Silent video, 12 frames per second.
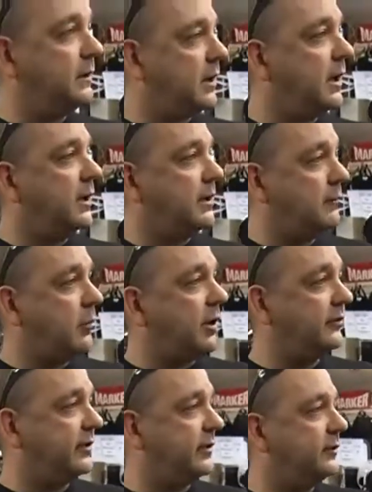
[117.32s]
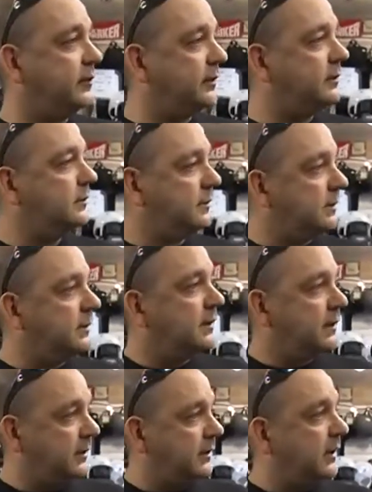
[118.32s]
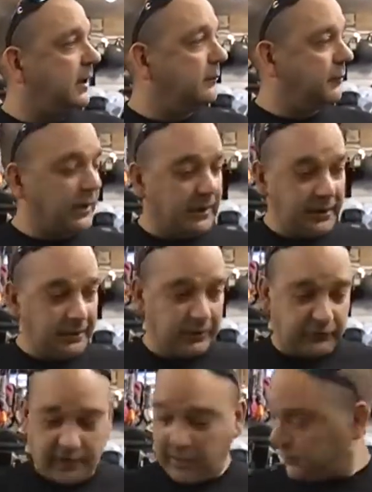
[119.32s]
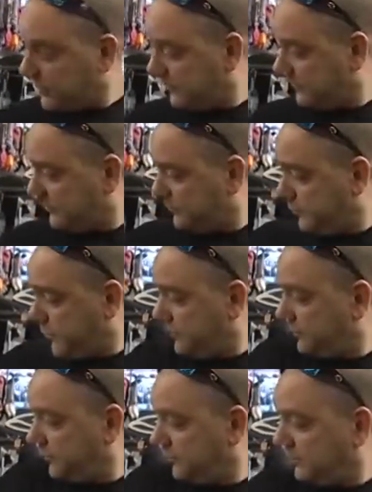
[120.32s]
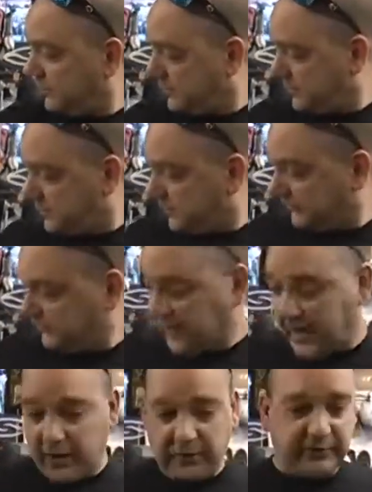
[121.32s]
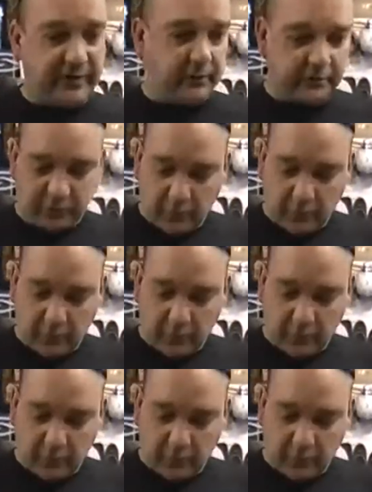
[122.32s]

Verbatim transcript: uh, embossed into it. Awesome. Um, and then there's a couple other popular styles here as